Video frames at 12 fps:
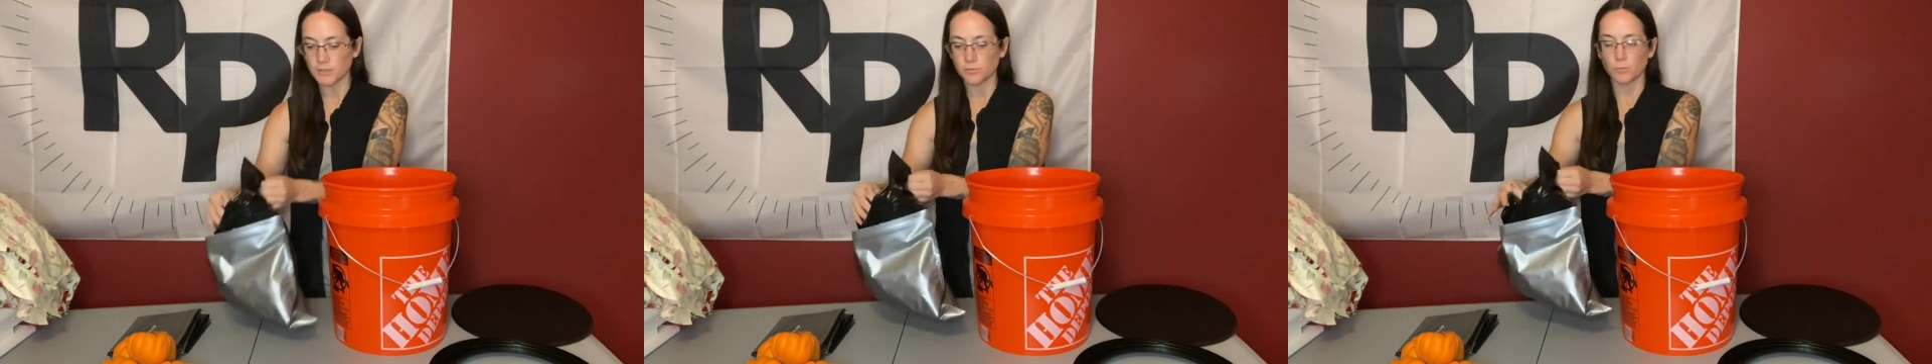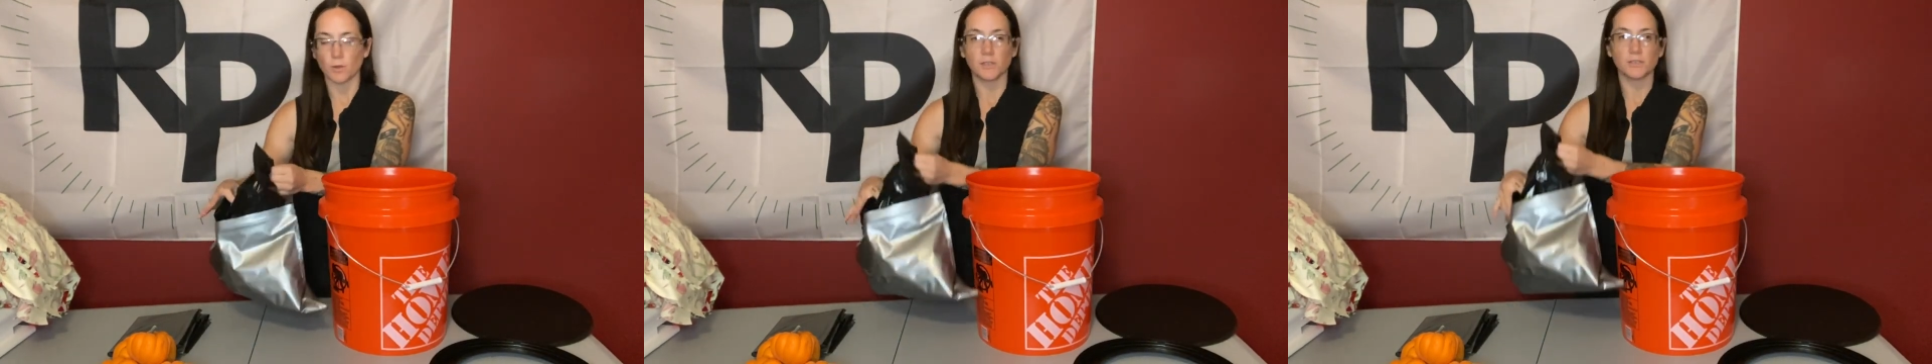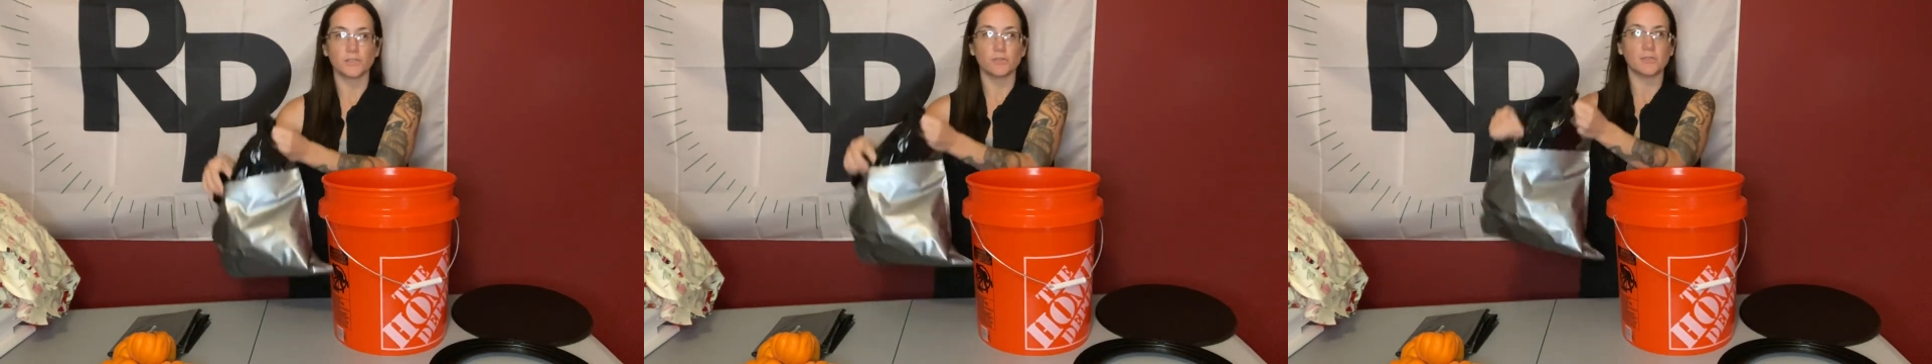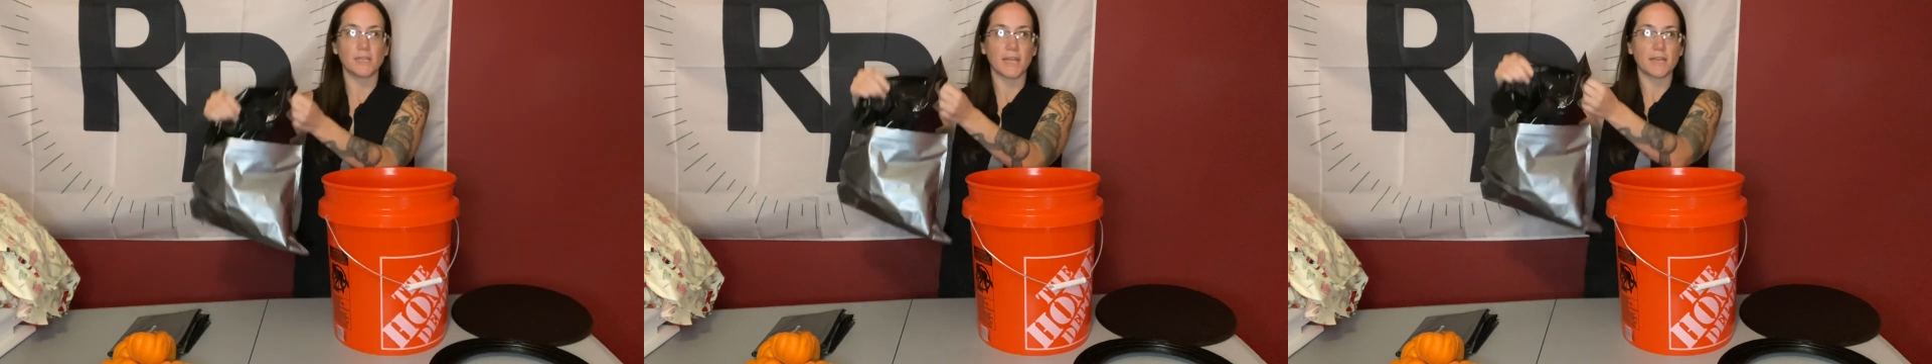to want to
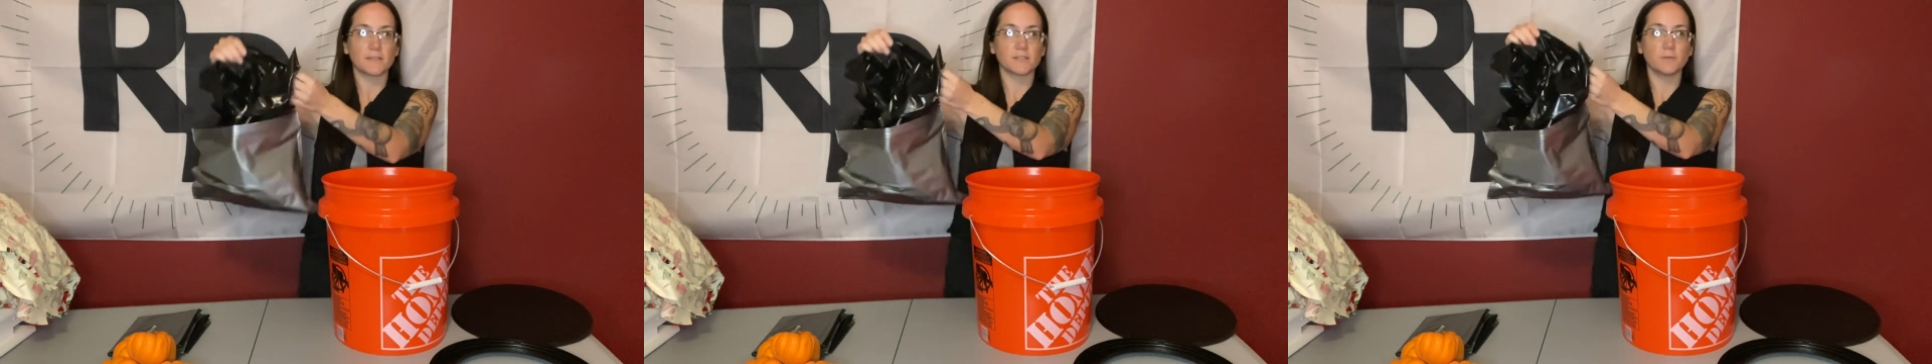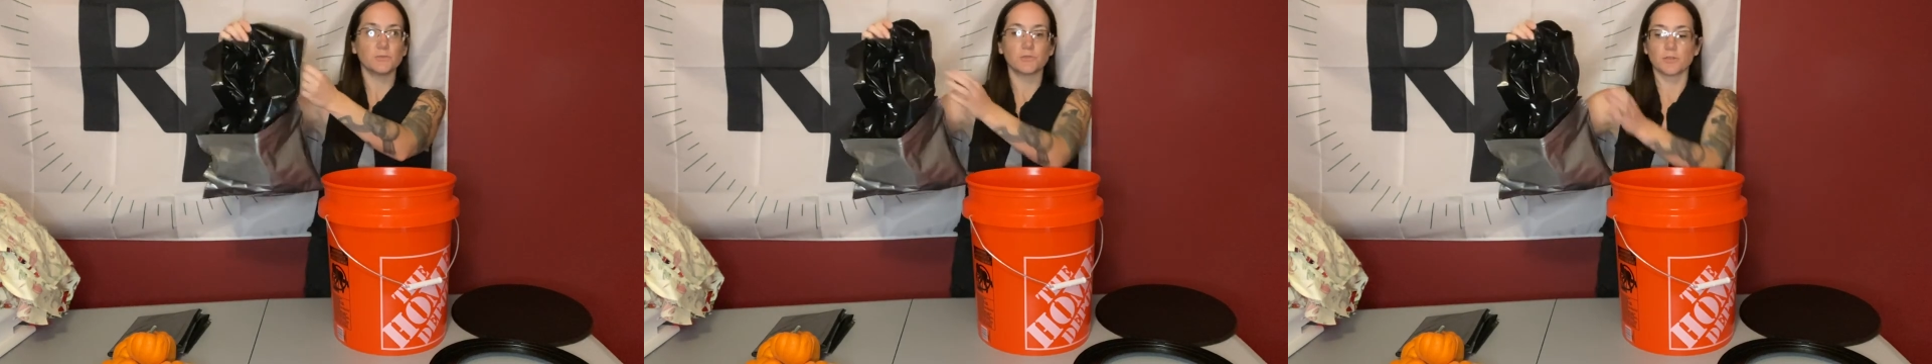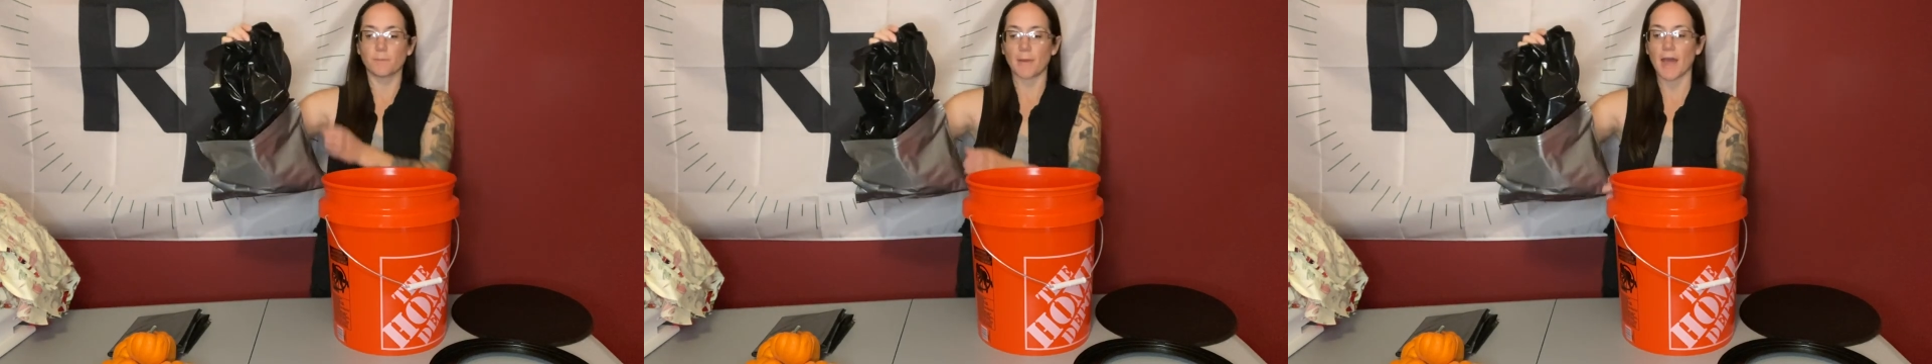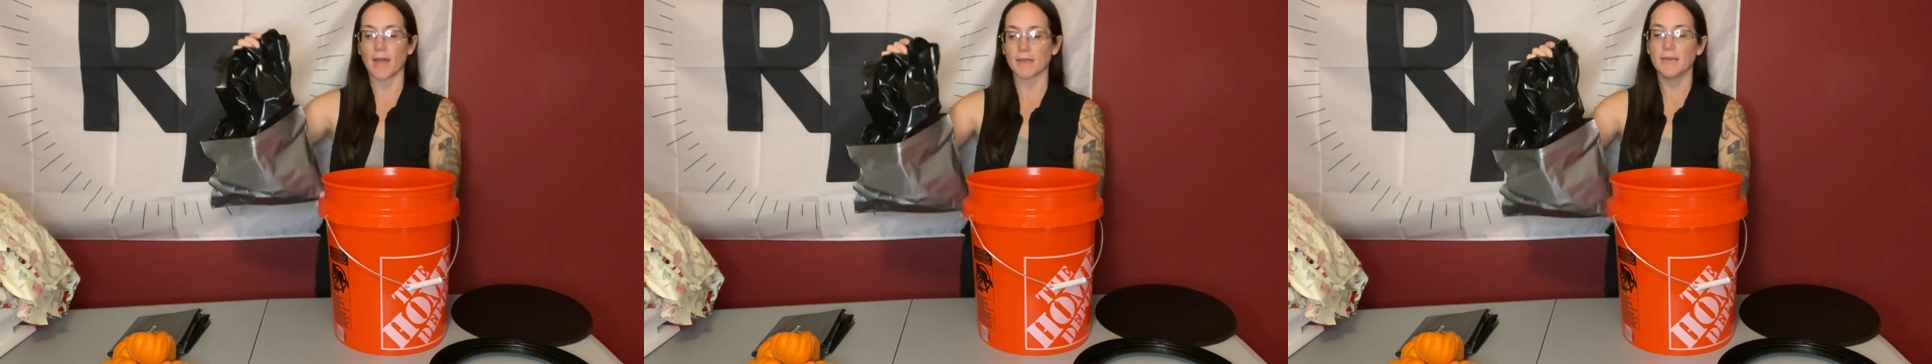take some sort of
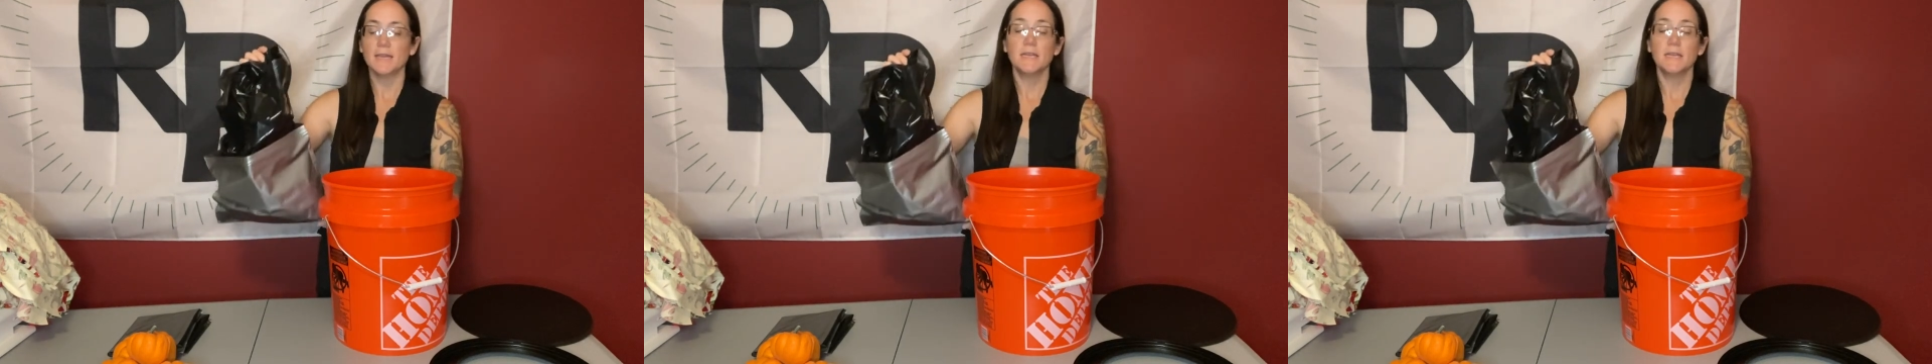bag.